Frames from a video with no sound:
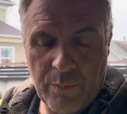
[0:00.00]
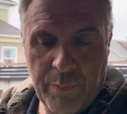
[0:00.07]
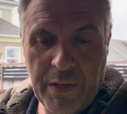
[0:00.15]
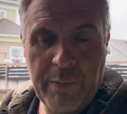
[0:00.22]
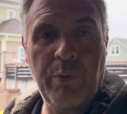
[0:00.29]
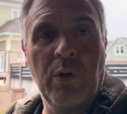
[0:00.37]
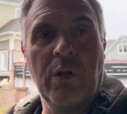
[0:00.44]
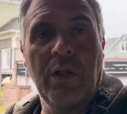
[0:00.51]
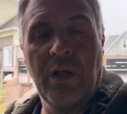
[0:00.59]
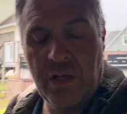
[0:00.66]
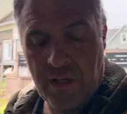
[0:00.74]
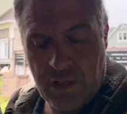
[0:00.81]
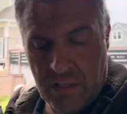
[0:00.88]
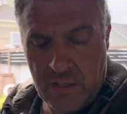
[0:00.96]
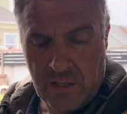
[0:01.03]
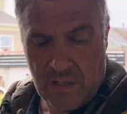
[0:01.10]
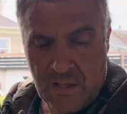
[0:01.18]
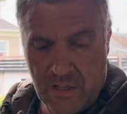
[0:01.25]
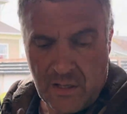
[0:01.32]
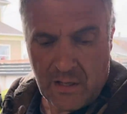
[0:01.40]
people
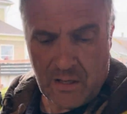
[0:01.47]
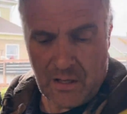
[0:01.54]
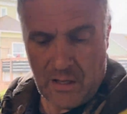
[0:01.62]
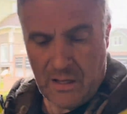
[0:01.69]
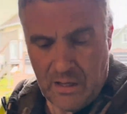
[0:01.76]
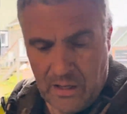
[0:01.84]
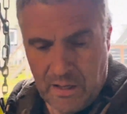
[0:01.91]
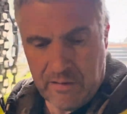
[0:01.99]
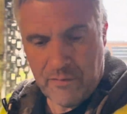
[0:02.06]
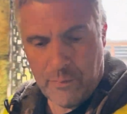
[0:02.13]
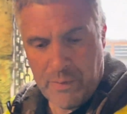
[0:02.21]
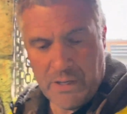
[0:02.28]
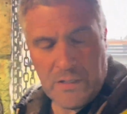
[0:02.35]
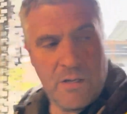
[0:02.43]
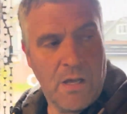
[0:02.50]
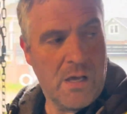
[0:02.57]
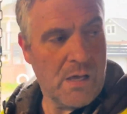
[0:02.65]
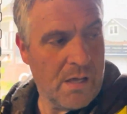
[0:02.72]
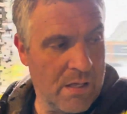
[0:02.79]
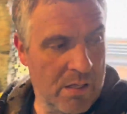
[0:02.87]
ever been
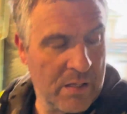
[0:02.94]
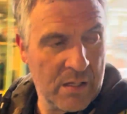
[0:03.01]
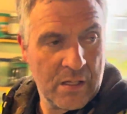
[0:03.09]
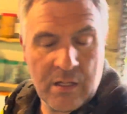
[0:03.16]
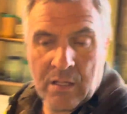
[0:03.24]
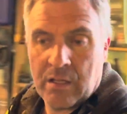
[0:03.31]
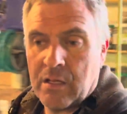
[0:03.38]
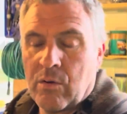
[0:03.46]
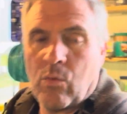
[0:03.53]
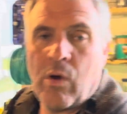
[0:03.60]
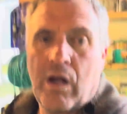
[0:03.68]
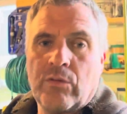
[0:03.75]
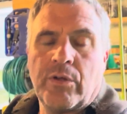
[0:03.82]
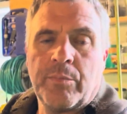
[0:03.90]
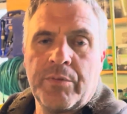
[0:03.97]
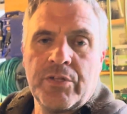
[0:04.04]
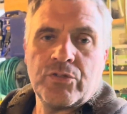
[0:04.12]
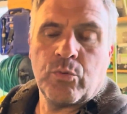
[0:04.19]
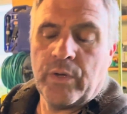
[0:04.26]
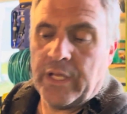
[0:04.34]
wound up
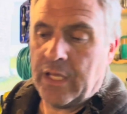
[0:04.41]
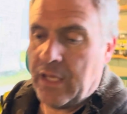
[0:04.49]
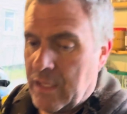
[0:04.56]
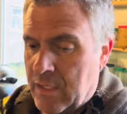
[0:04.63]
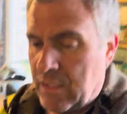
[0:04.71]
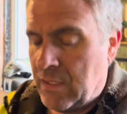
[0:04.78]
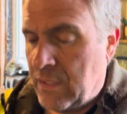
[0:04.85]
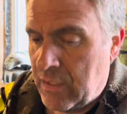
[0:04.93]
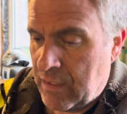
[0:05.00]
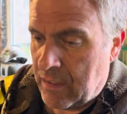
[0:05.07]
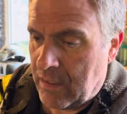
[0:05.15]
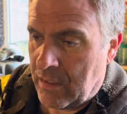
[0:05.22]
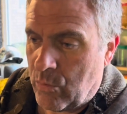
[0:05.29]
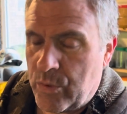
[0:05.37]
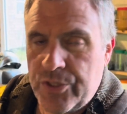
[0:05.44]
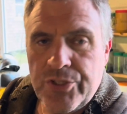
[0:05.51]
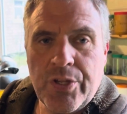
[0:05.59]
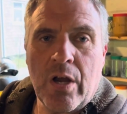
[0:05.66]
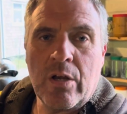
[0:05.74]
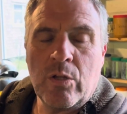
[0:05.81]
this week? We
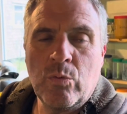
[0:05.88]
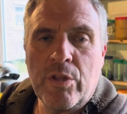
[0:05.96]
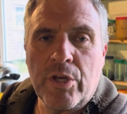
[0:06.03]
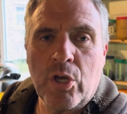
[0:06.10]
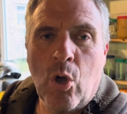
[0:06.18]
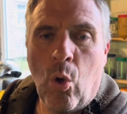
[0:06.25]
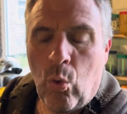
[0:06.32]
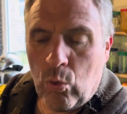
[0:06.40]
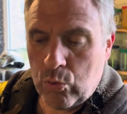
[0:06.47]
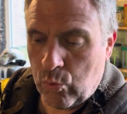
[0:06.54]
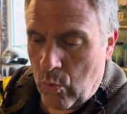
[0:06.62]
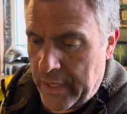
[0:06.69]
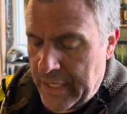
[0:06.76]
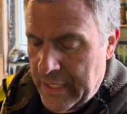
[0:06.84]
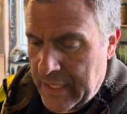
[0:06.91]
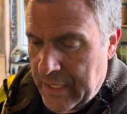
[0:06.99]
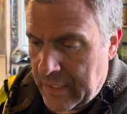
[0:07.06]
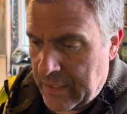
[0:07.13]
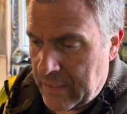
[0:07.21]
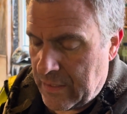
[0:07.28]
started with a cold
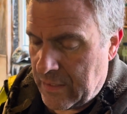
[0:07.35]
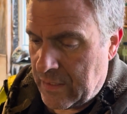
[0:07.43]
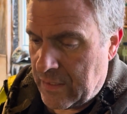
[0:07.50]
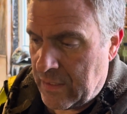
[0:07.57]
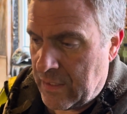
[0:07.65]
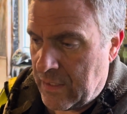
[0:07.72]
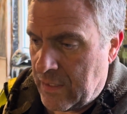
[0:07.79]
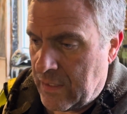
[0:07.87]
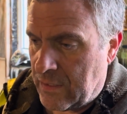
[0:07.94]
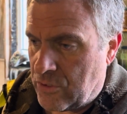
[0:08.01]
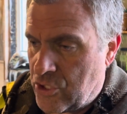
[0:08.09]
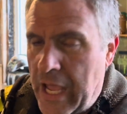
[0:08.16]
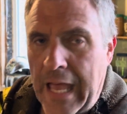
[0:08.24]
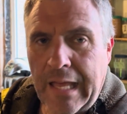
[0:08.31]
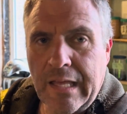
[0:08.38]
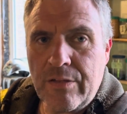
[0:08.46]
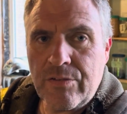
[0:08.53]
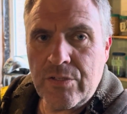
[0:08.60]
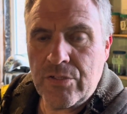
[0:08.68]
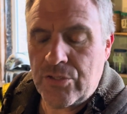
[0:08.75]
week,
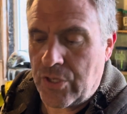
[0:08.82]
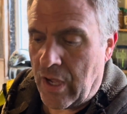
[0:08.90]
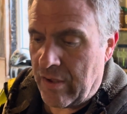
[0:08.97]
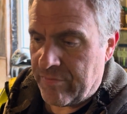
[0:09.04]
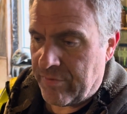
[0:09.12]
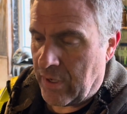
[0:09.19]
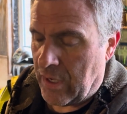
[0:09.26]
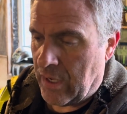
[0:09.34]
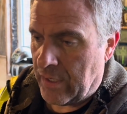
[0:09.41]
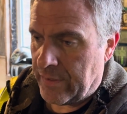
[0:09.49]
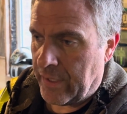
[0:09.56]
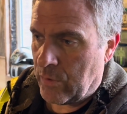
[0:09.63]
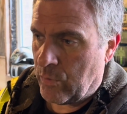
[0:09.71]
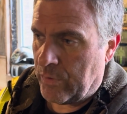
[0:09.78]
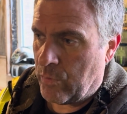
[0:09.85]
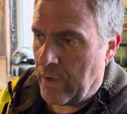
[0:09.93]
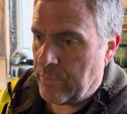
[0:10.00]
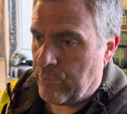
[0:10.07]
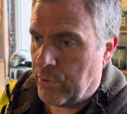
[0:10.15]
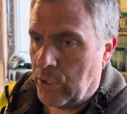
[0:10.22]
jackets and stuff. I think we
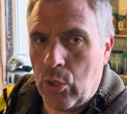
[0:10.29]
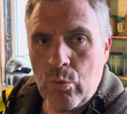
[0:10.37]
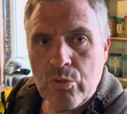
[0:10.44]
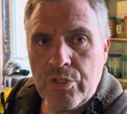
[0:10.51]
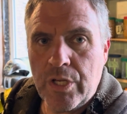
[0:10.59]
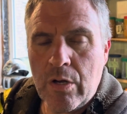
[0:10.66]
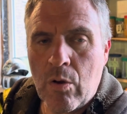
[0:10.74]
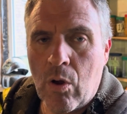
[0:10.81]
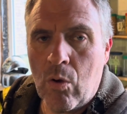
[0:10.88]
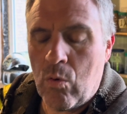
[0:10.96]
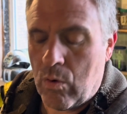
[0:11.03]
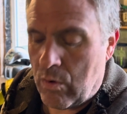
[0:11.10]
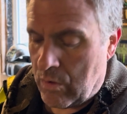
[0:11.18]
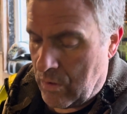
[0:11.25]
went below 0,